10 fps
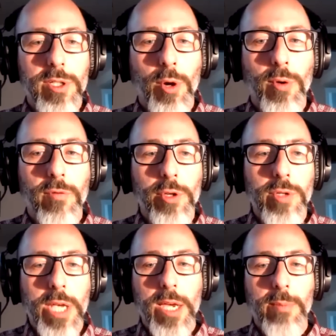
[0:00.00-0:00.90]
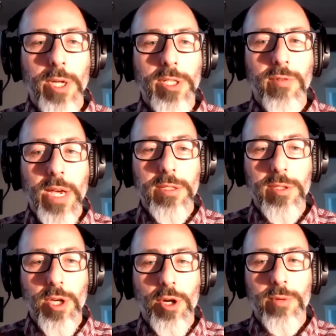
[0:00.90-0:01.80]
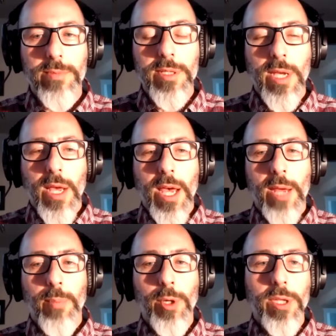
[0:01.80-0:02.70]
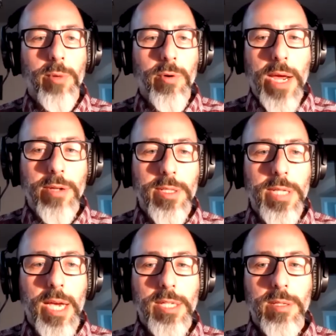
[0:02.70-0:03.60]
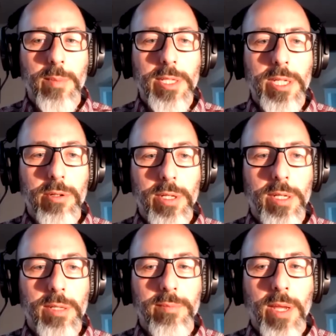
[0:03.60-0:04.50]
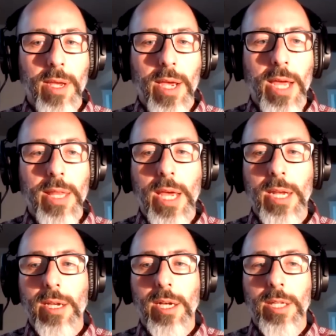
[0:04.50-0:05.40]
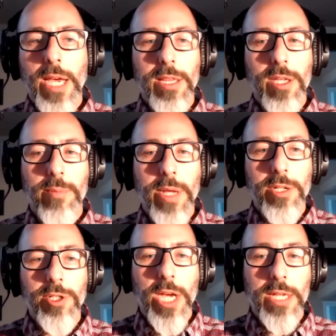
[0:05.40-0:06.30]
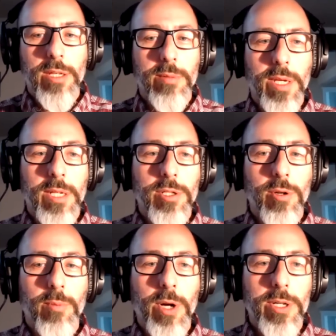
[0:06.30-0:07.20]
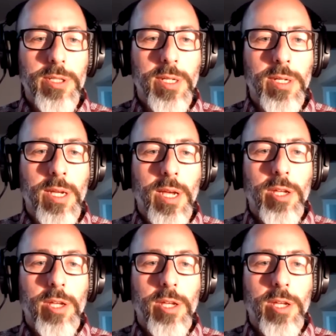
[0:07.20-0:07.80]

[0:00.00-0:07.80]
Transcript: So if you take a bunch of exosomes and put them around a toxic material and then collect them and inject them into a person,